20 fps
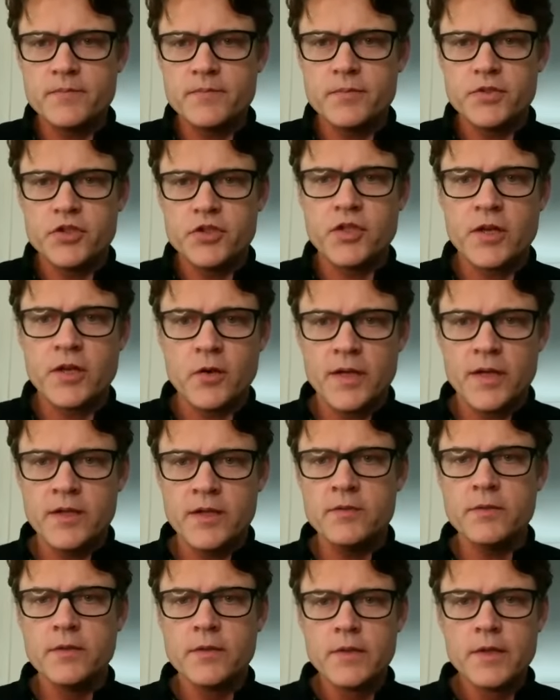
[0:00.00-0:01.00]

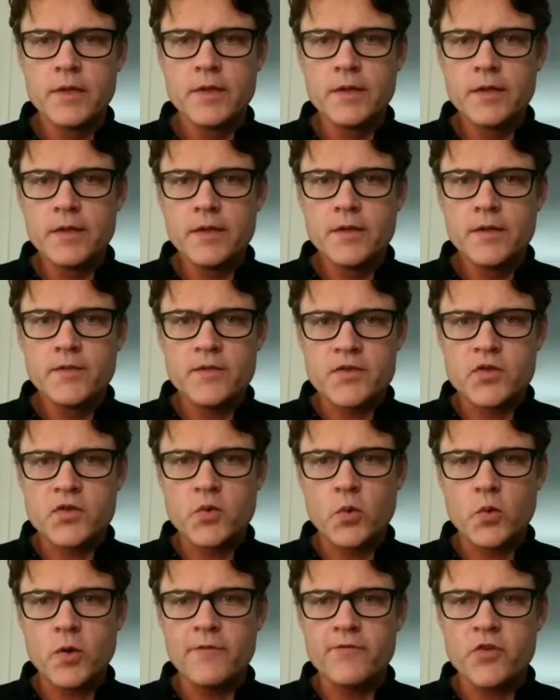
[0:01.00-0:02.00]
sharing the
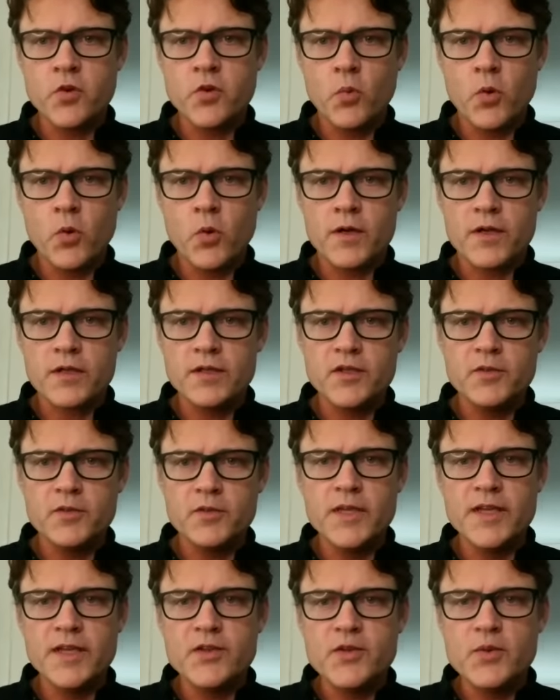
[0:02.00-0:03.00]
story of your work a little
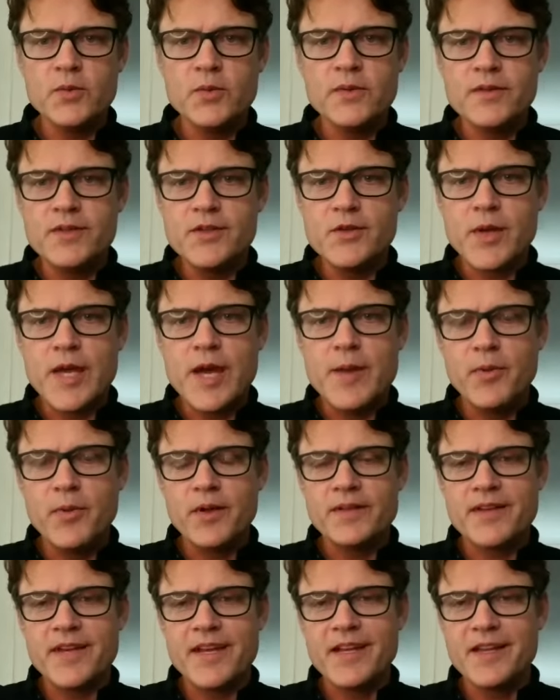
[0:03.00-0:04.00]
bit, you kept
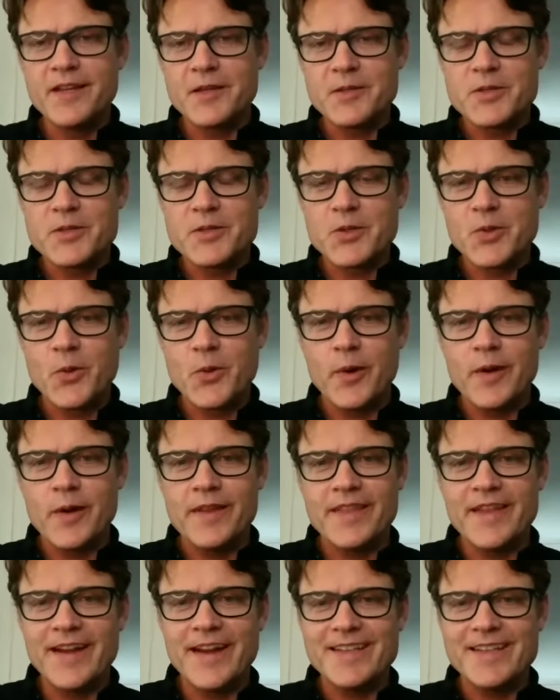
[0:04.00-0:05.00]
on telling a story
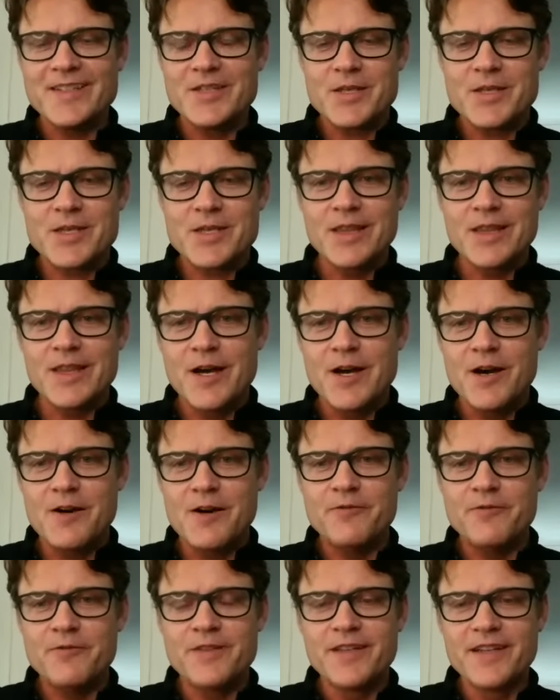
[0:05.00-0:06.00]
that I just
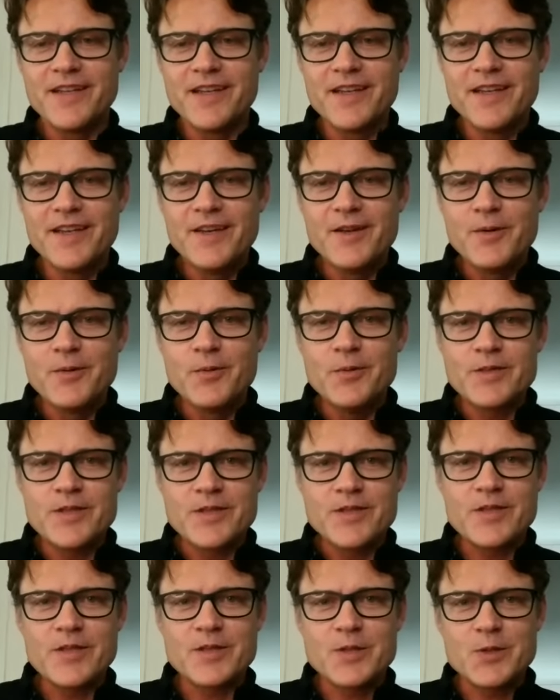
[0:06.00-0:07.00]
loved,
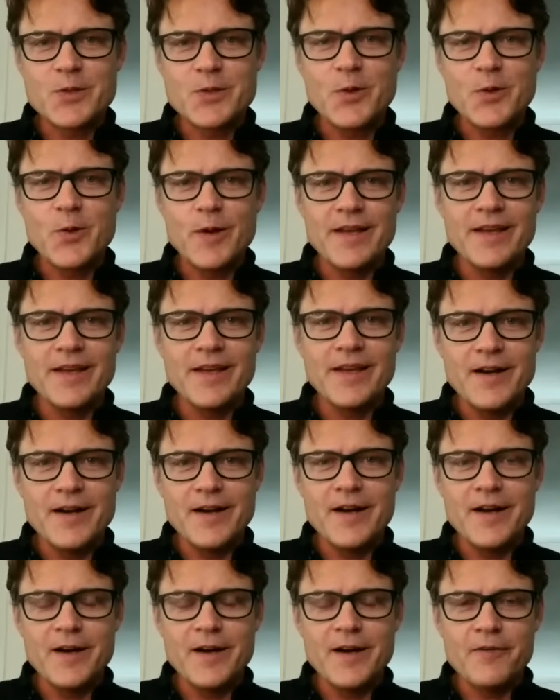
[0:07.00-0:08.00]
which is the story
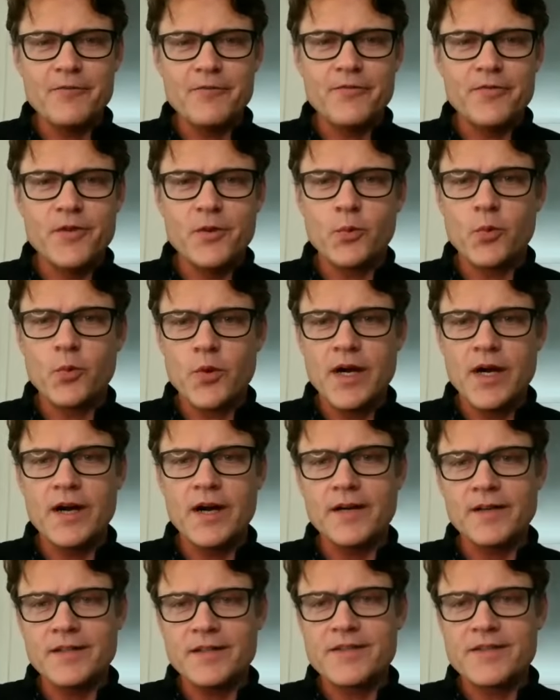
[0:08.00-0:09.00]
of the
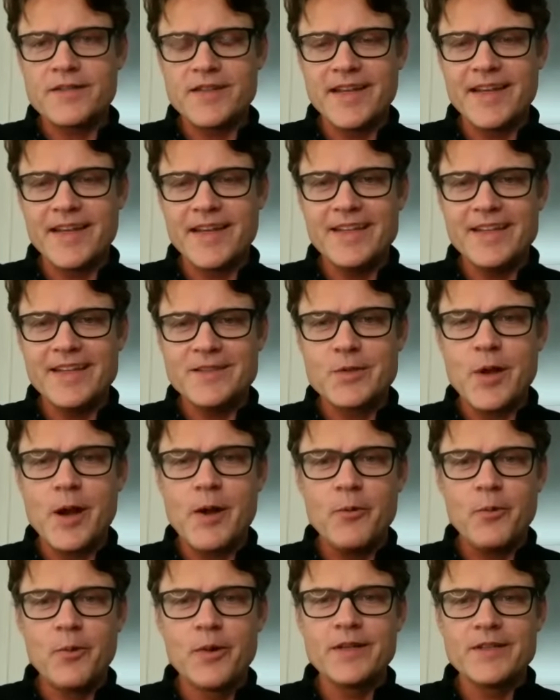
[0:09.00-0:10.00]
rugs. And so I
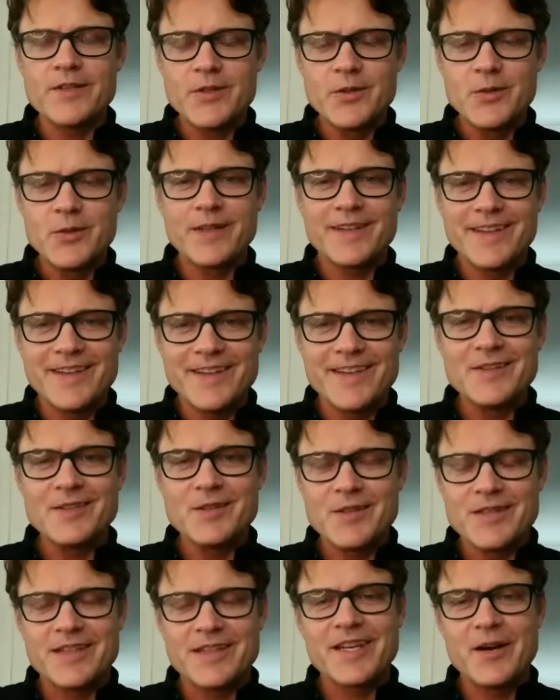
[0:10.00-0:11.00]
want you to
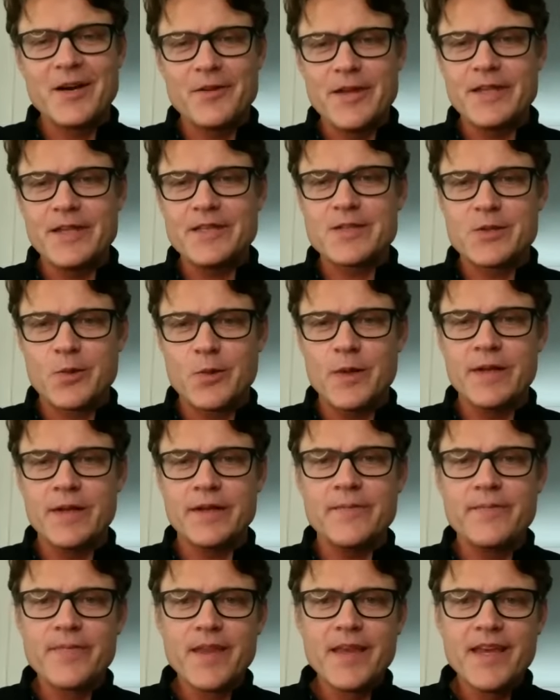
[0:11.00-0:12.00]
tell that
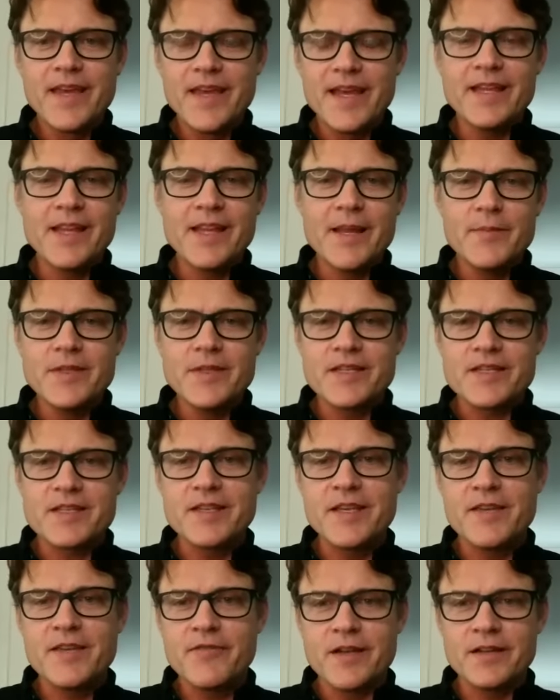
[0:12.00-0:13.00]
story. And let me
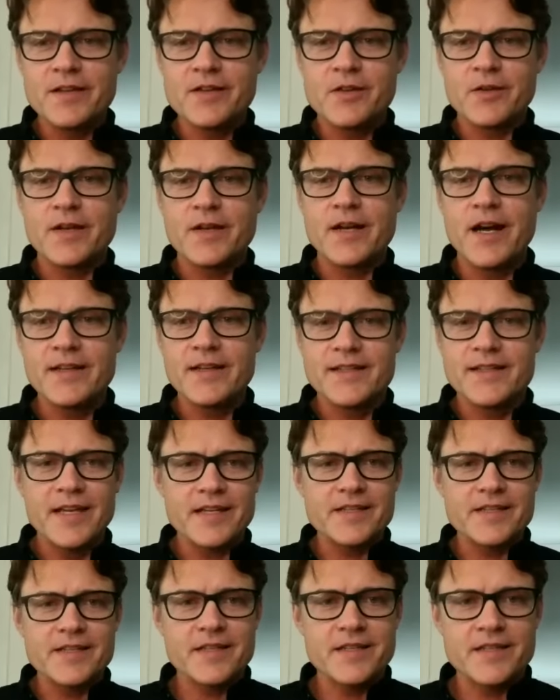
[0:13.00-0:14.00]
just give it a little
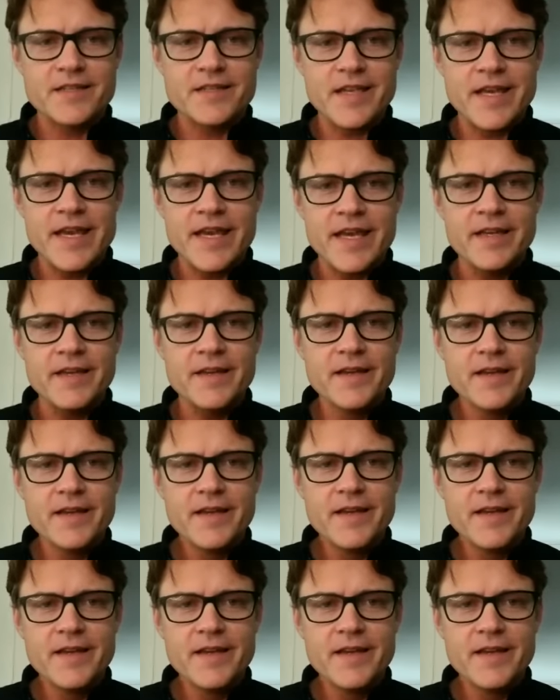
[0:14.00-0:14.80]
context to say,